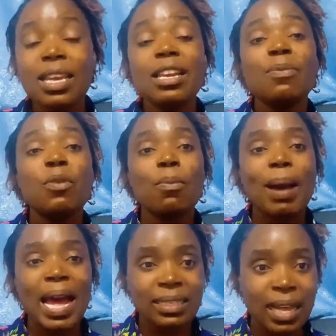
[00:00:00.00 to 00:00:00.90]
in
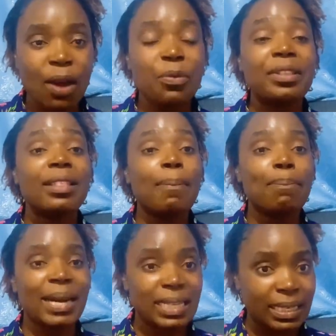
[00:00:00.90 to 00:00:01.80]
Mombasa with the
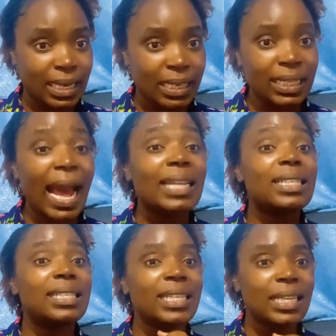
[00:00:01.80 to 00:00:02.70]
president at
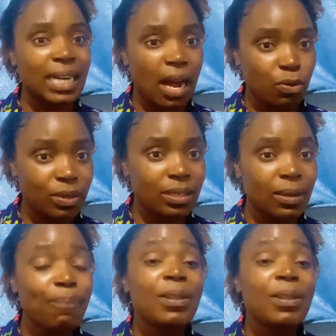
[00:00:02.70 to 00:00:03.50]
the State House.